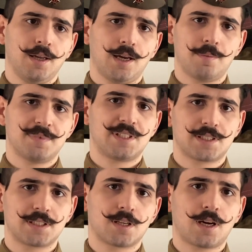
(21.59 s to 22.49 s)

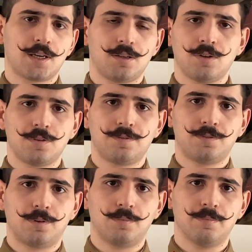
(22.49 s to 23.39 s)
M69
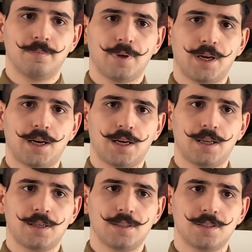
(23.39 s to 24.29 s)
uniform
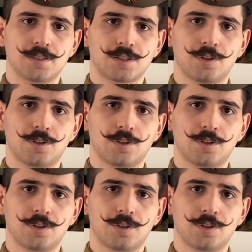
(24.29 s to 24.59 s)
and,